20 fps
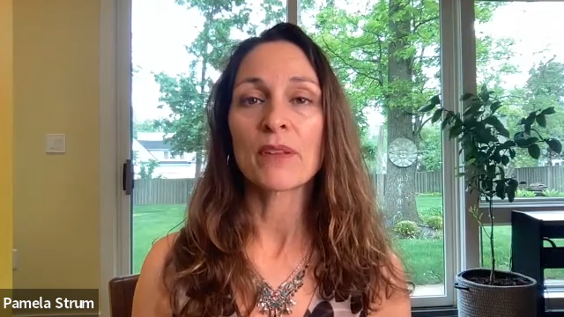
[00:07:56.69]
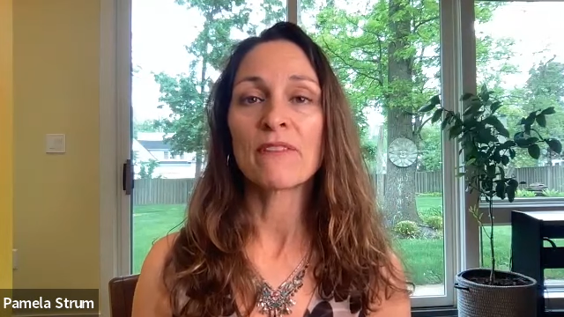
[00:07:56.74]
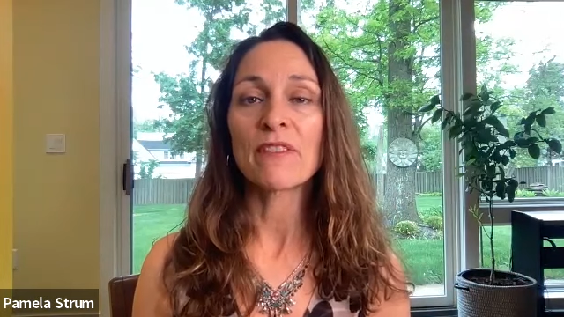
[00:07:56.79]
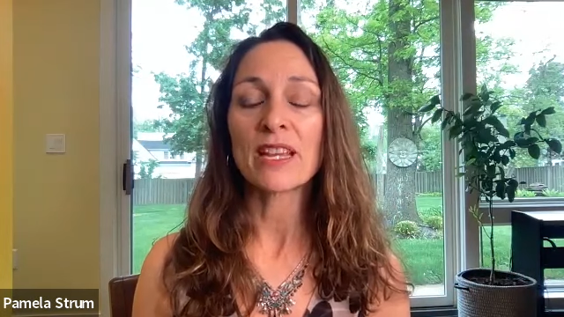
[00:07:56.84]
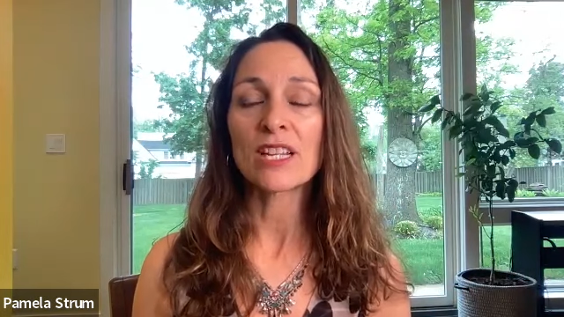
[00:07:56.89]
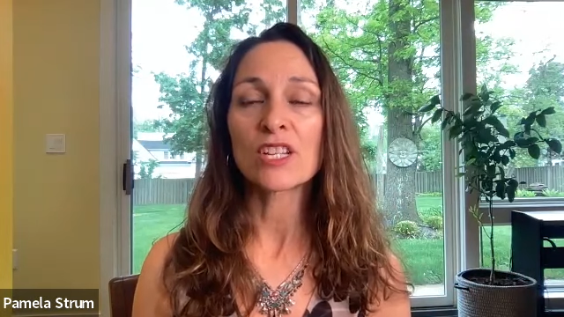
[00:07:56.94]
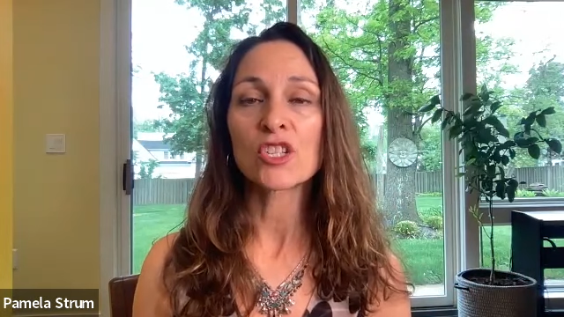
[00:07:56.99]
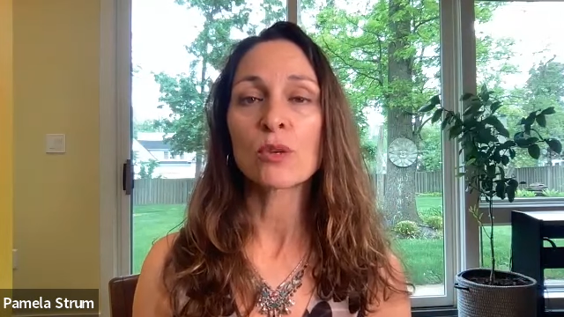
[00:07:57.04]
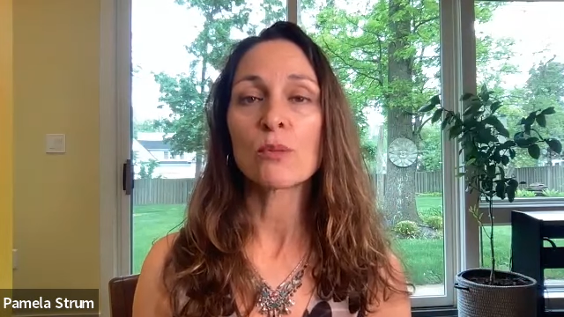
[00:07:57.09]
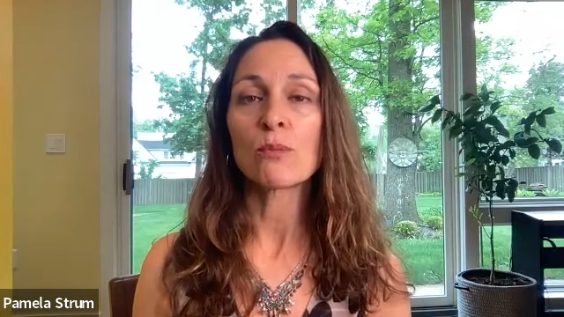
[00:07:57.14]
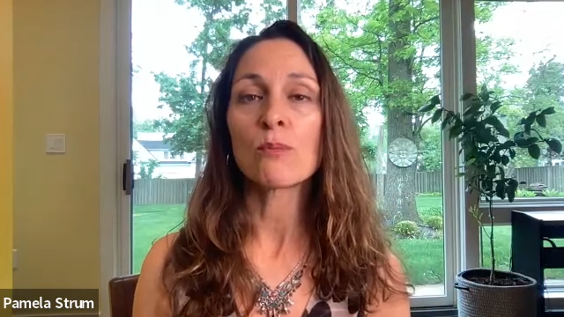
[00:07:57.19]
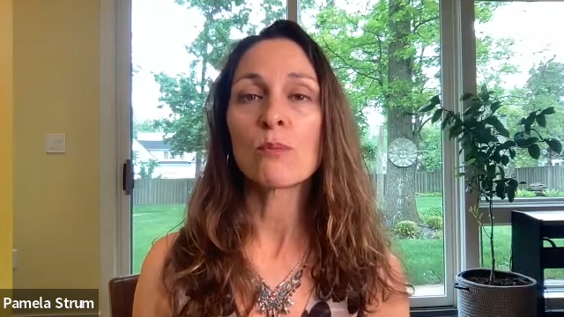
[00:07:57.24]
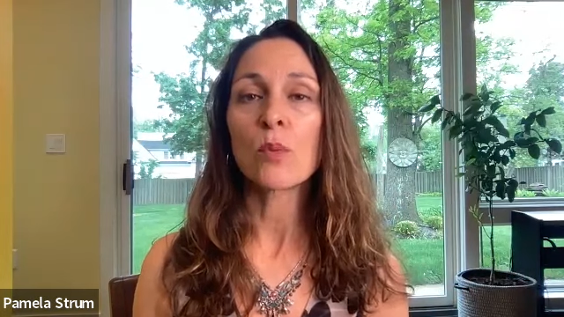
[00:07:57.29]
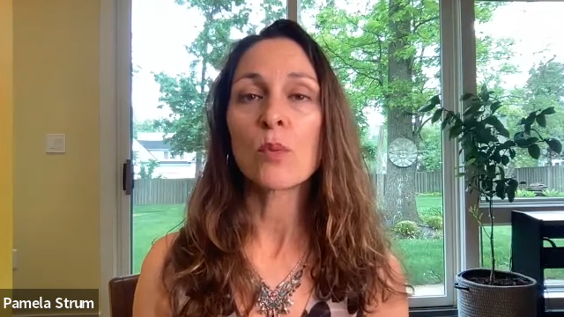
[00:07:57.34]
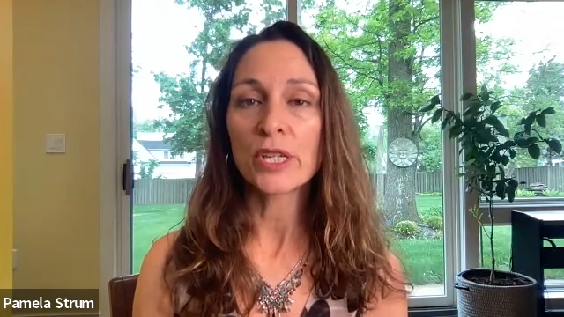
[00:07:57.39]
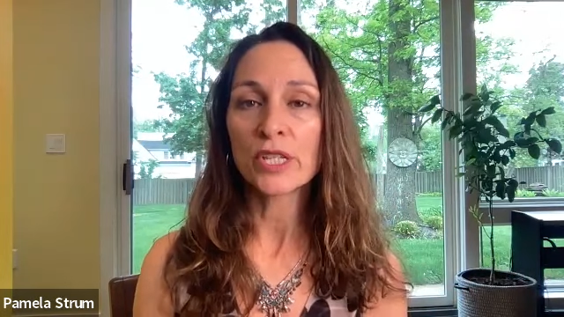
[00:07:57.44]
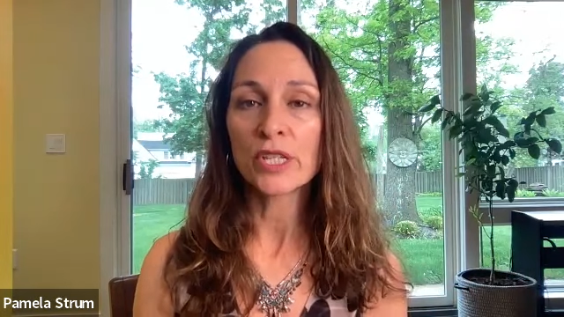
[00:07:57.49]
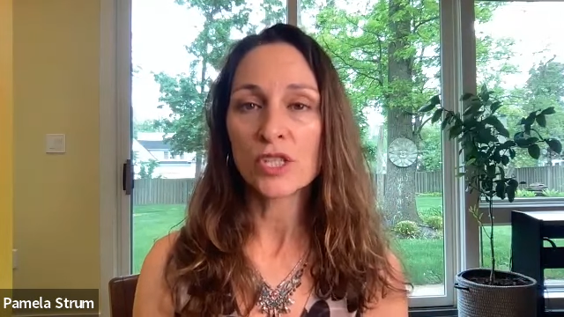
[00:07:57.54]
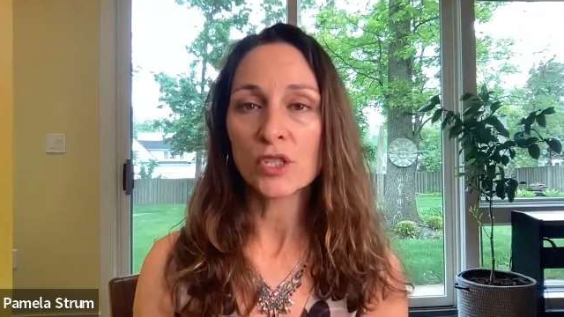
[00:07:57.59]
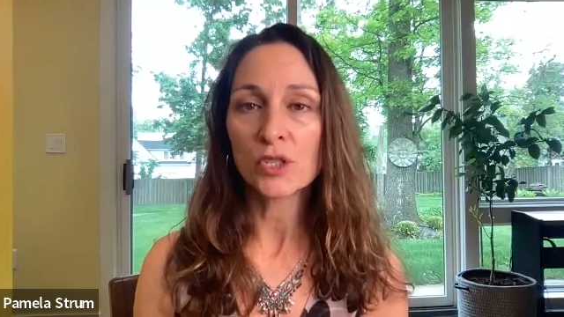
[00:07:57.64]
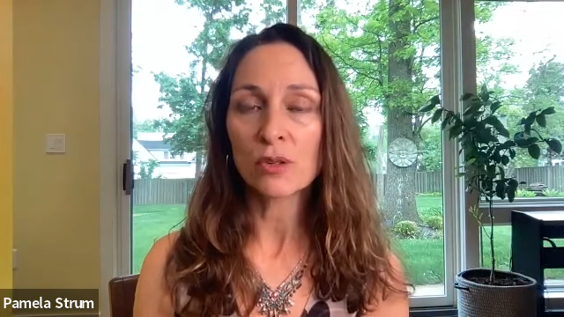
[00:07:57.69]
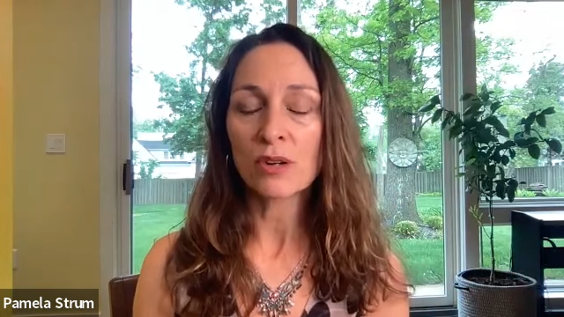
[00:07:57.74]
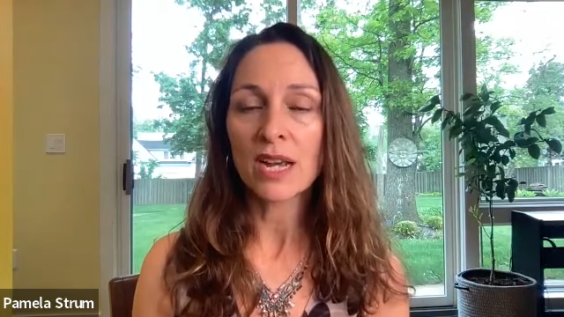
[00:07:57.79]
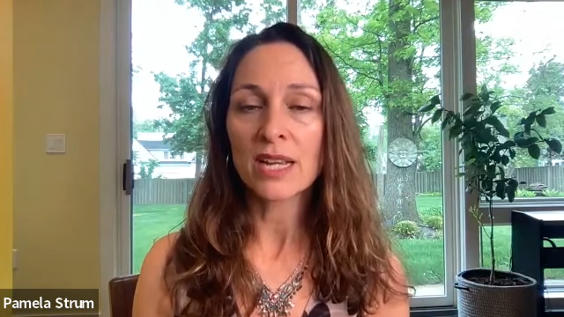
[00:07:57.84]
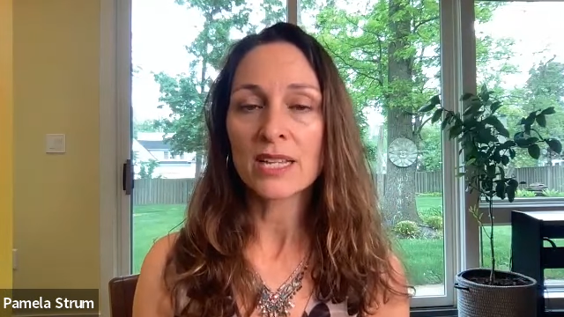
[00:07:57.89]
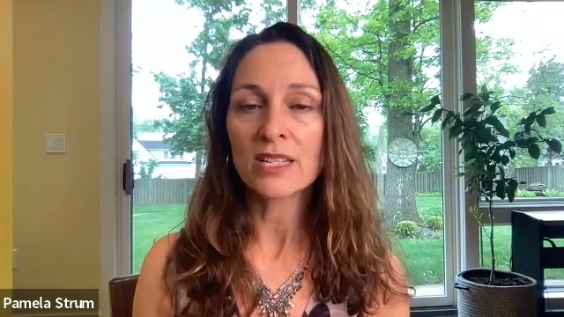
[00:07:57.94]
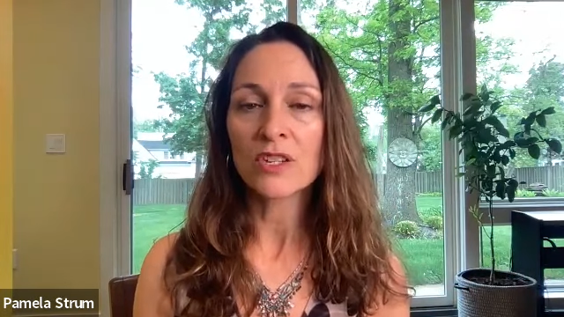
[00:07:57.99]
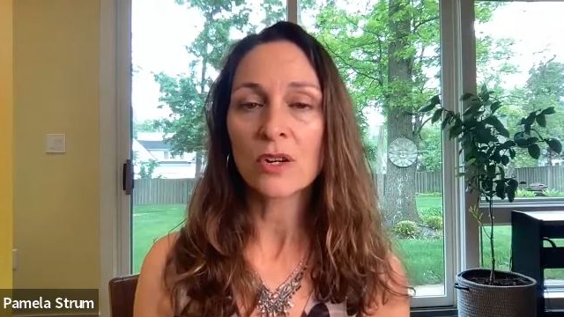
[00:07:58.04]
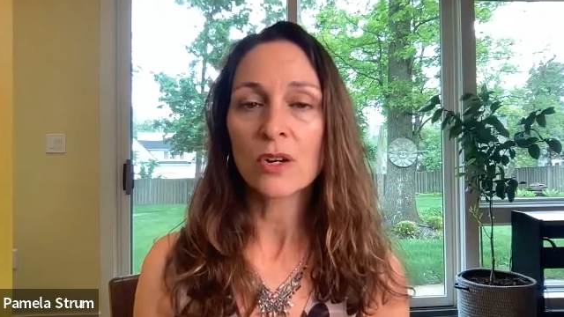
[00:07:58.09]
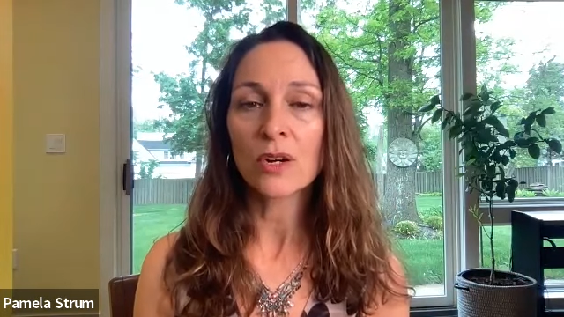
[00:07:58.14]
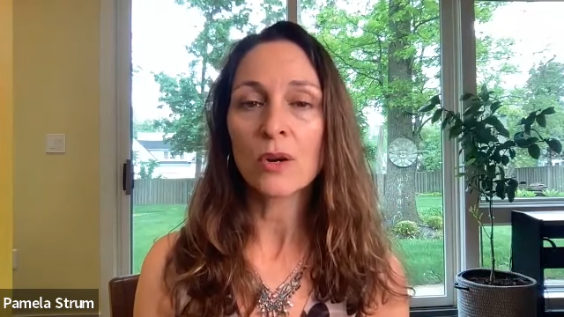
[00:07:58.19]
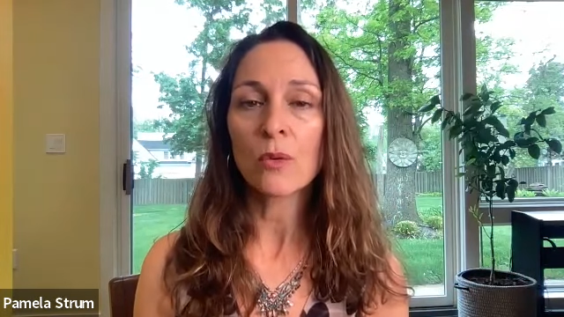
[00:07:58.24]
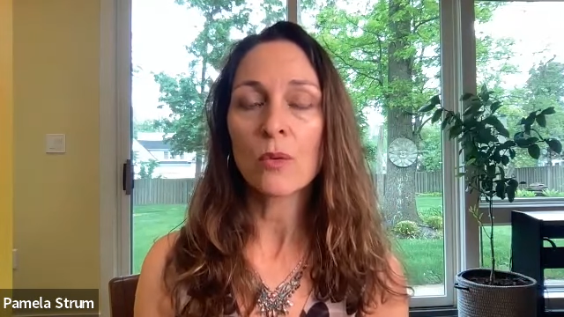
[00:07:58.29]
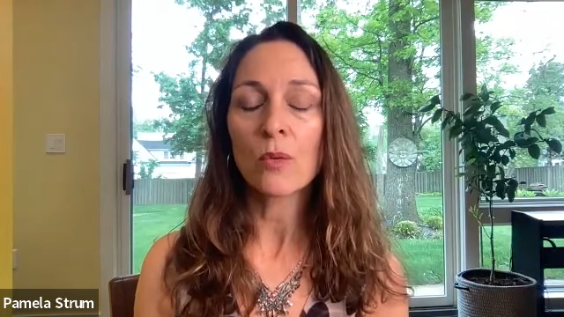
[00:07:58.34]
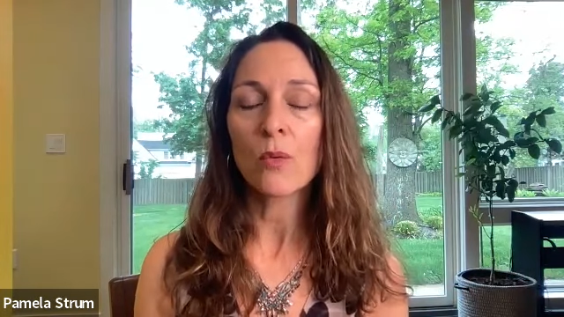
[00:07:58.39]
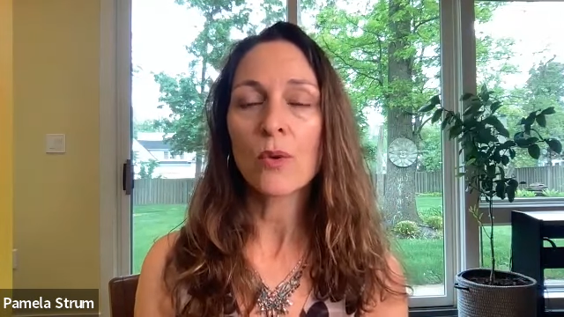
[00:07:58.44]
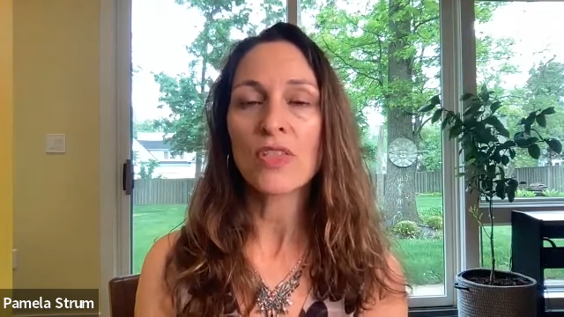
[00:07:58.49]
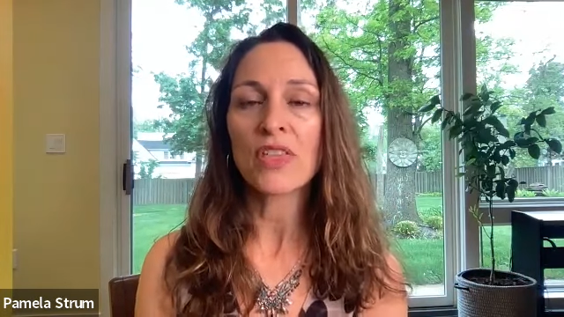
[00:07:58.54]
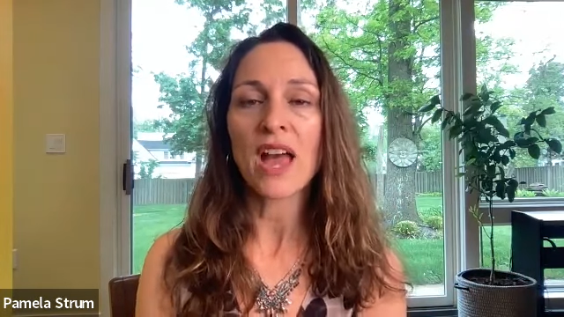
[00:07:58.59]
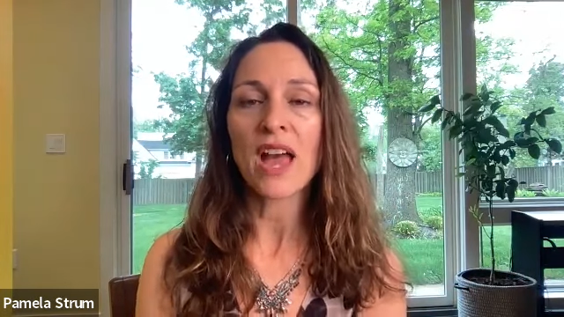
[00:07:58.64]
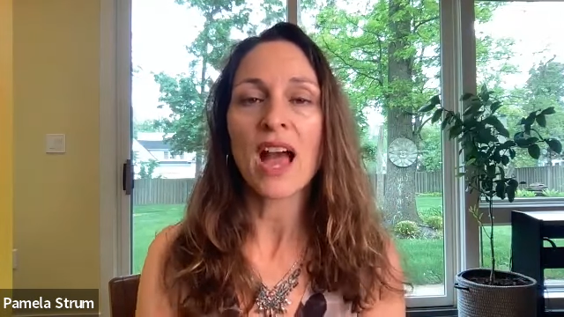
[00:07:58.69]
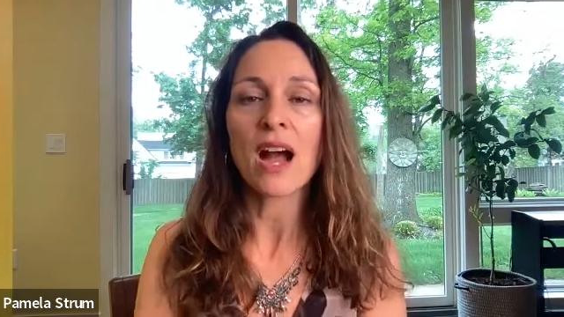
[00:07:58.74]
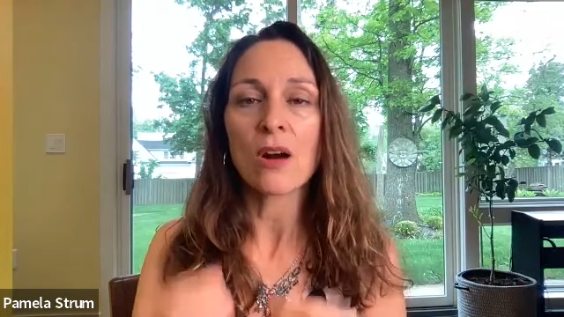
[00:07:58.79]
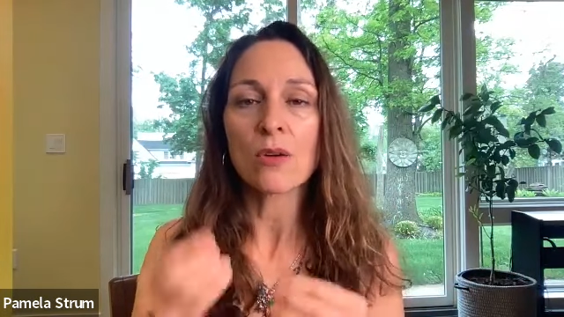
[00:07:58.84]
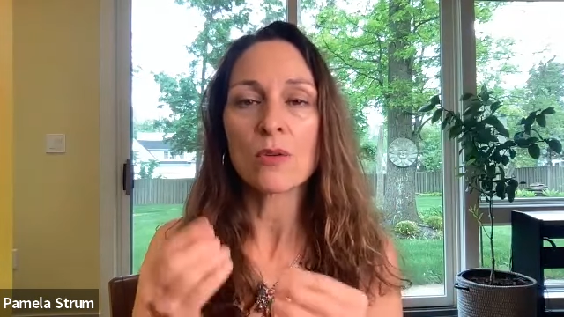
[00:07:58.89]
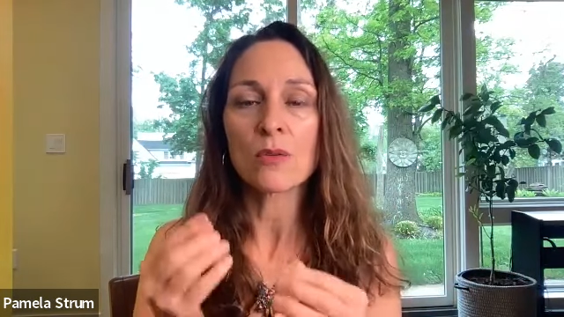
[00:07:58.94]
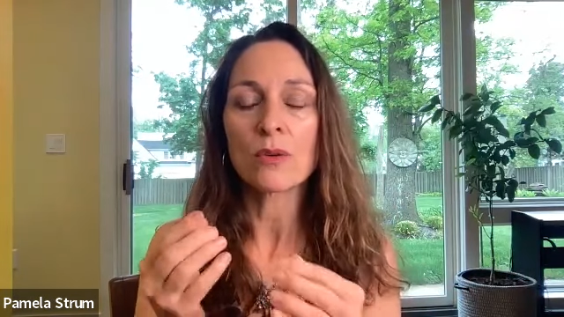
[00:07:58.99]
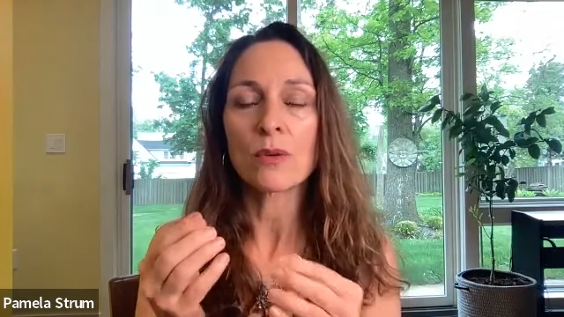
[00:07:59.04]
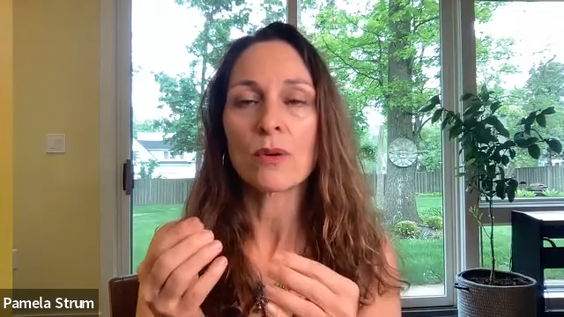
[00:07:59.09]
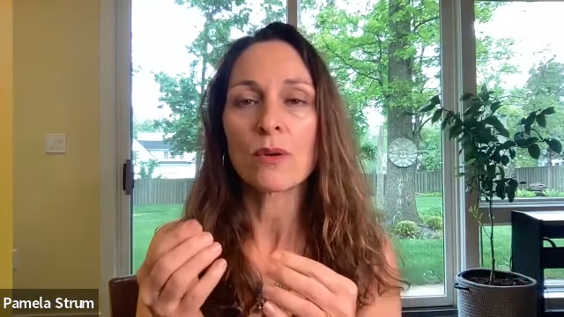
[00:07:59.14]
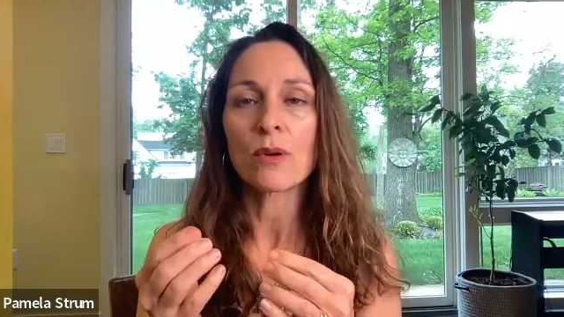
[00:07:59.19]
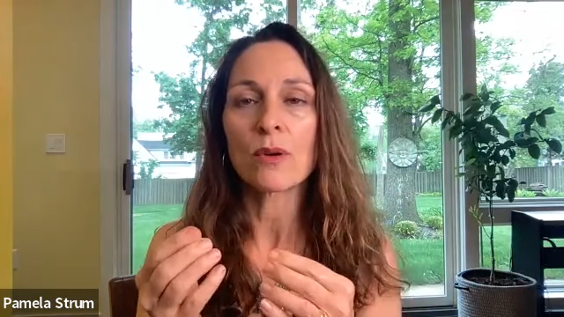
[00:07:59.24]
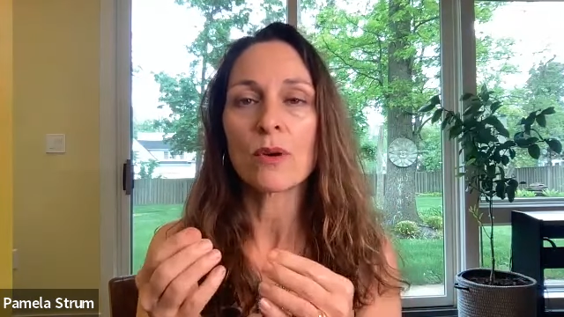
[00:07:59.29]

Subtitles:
facial moisturizer without